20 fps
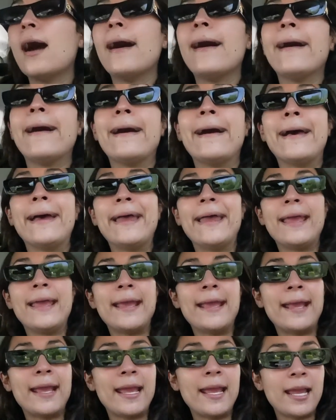
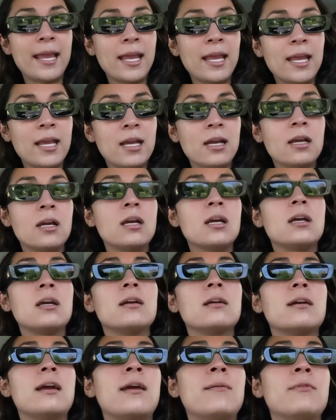I
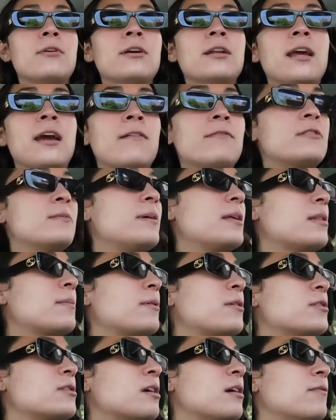am gonna have to be at the
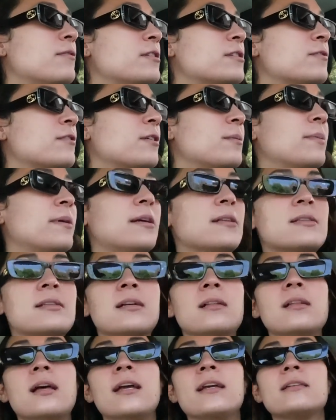post office for a bit
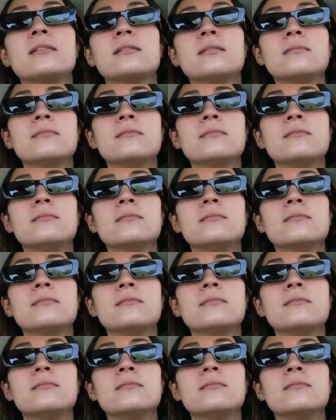till I